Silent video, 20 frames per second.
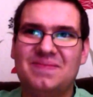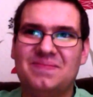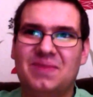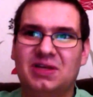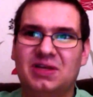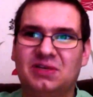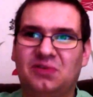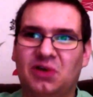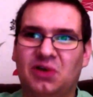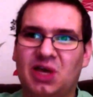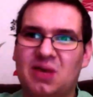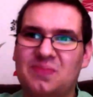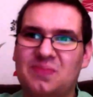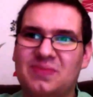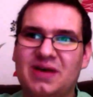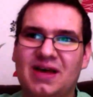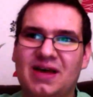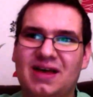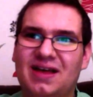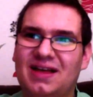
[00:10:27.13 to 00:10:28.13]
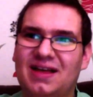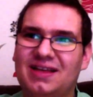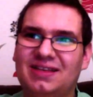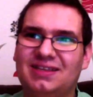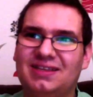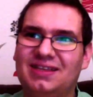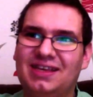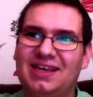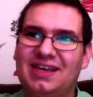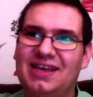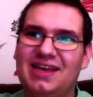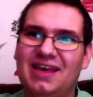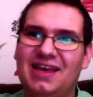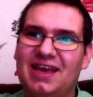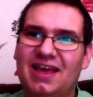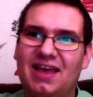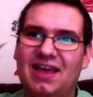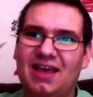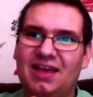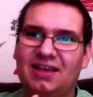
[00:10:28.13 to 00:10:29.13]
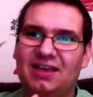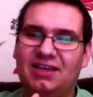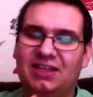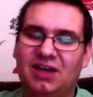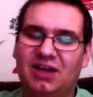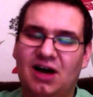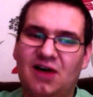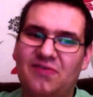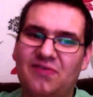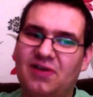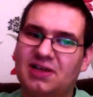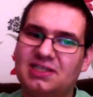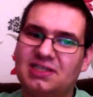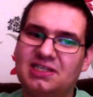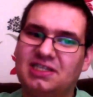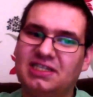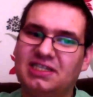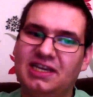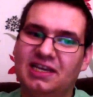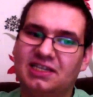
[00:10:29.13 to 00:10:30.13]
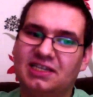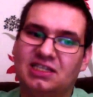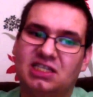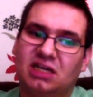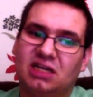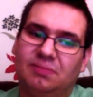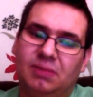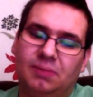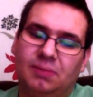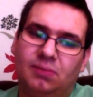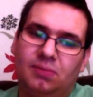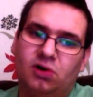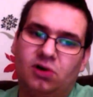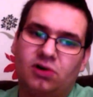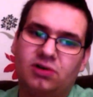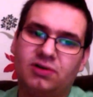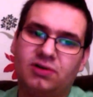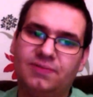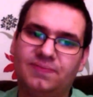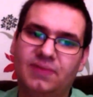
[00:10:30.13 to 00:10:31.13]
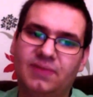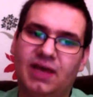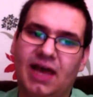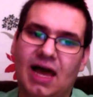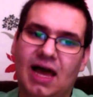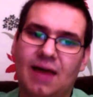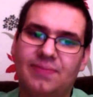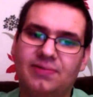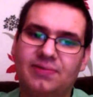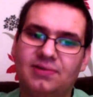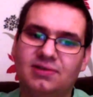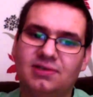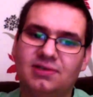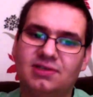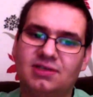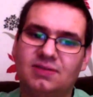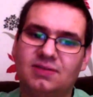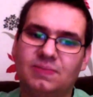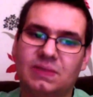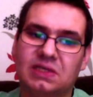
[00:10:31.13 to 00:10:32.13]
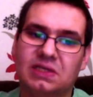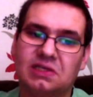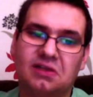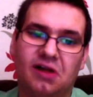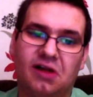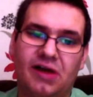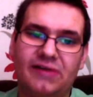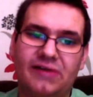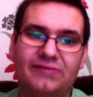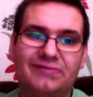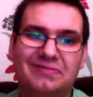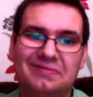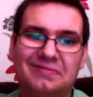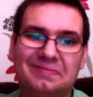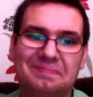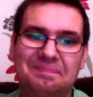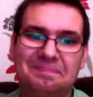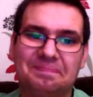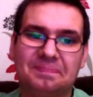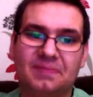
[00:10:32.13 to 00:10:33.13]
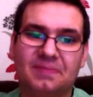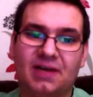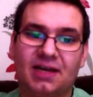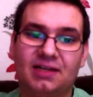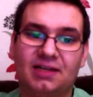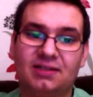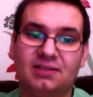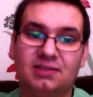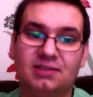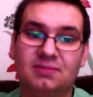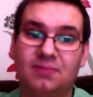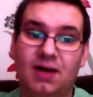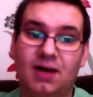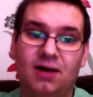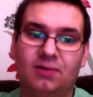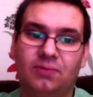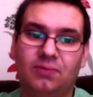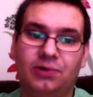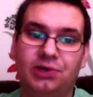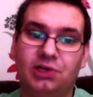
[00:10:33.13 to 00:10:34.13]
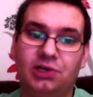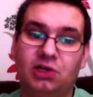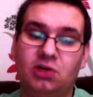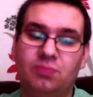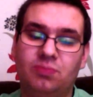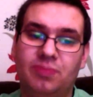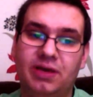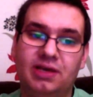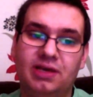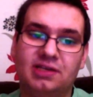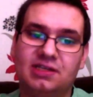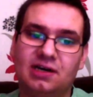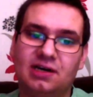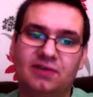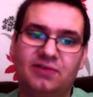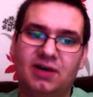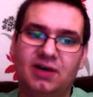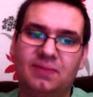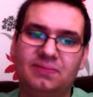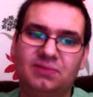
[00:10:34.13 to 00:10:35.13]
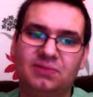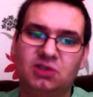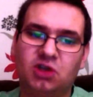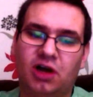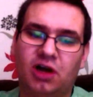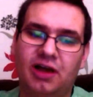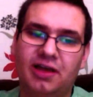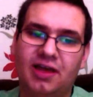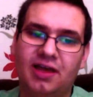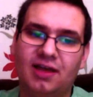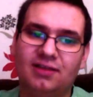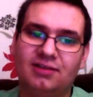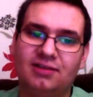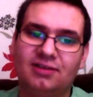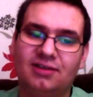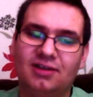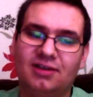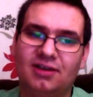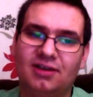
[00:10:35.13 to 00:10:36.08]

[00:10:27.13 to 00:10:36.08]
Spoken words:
motorvlogging. But you know, I just see it as a stumbling block. It happens. It's life, and well, what you can do, pick yourself up and try again.